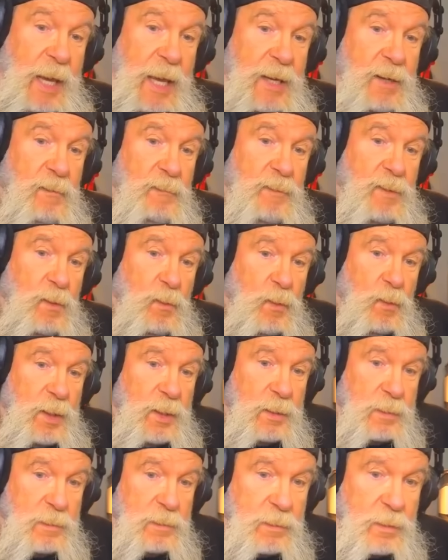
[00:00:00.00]
I don't know what
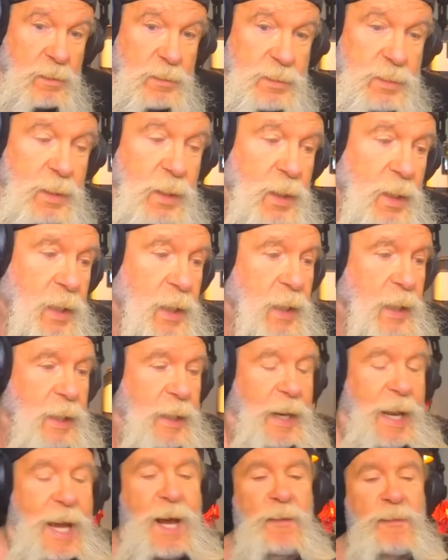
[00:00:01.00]
it because
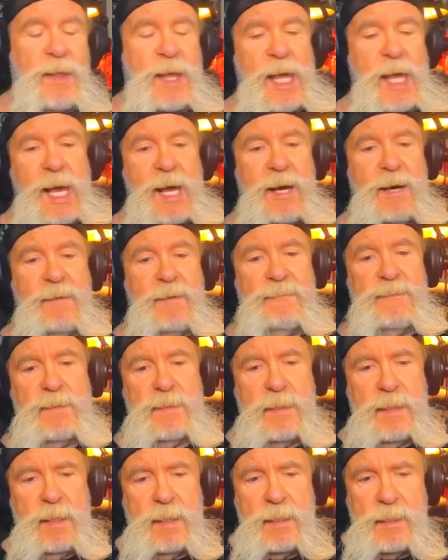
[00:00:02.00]
now they have
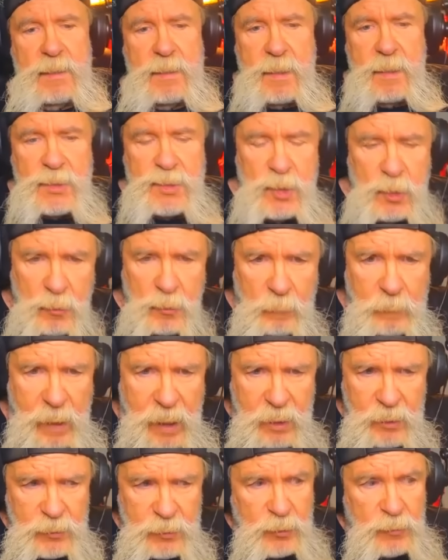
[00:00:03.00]
uh, a general
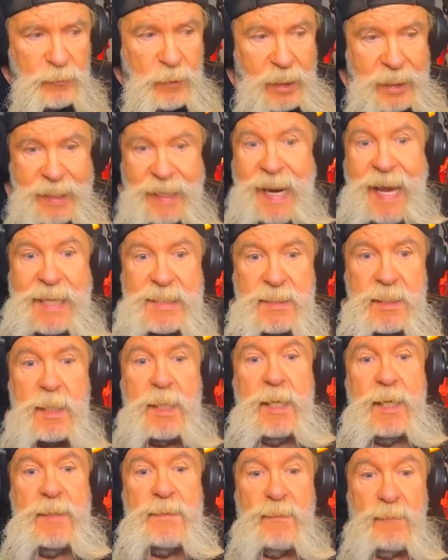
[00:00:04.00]
manager that can actually
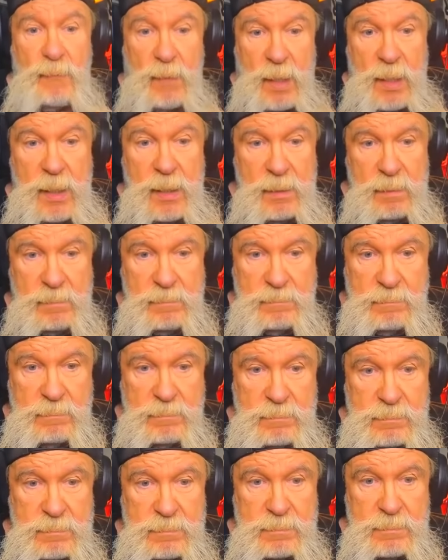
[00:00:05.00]
get in the ring
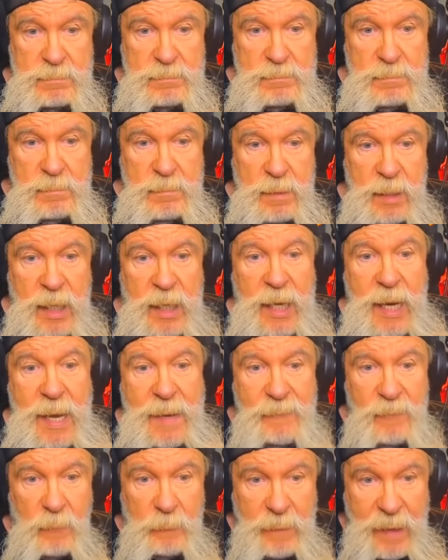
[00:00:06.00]
mm-hmm. and
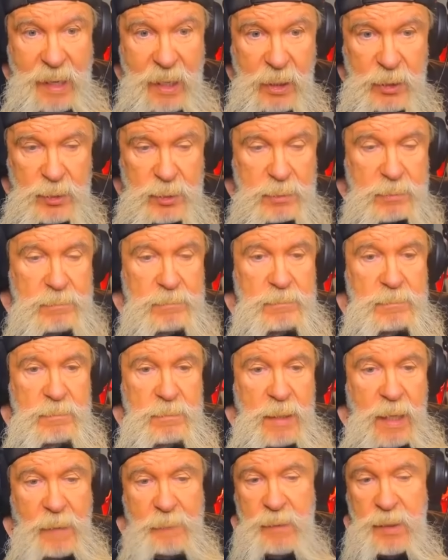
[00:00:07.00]
have a match.
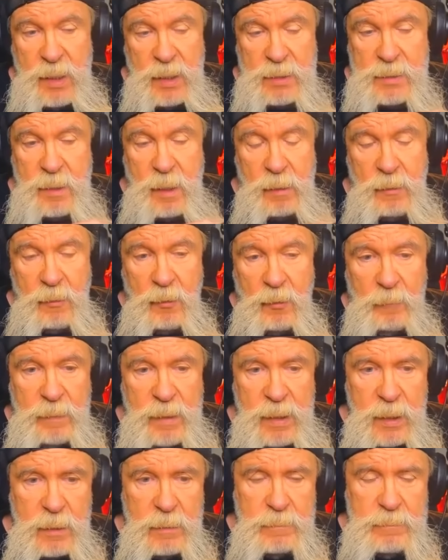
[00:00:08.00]
I mean, that's not going to
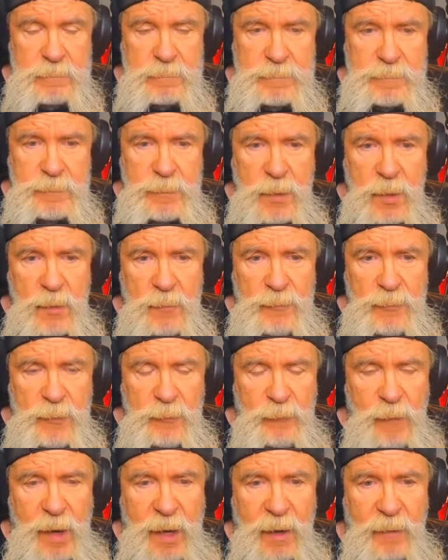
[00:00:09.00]
be
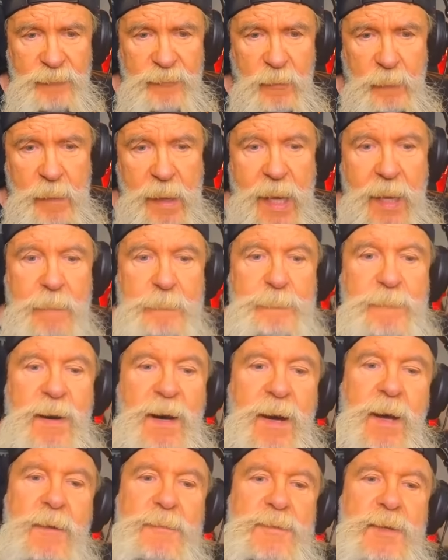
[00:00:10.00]
right off the bat,
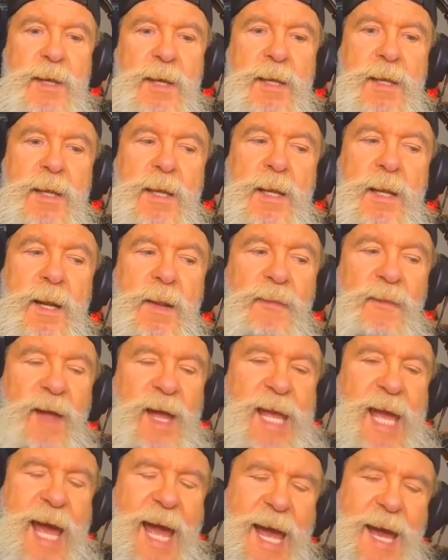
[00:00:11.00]
but
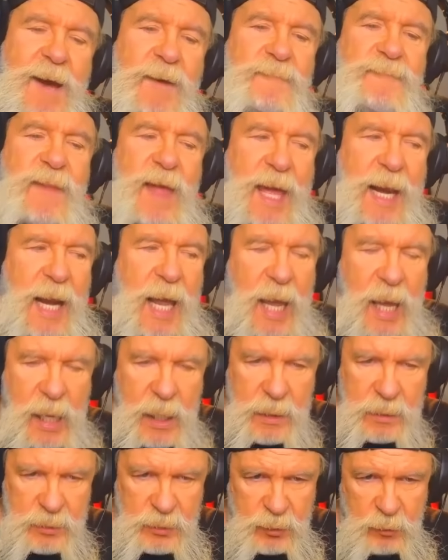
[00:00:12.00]
they have that
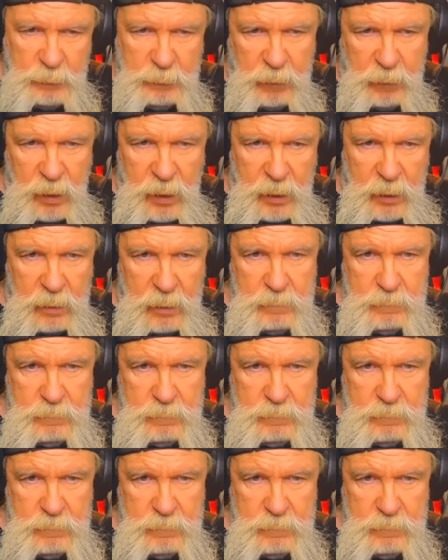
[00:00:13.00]
hand to play.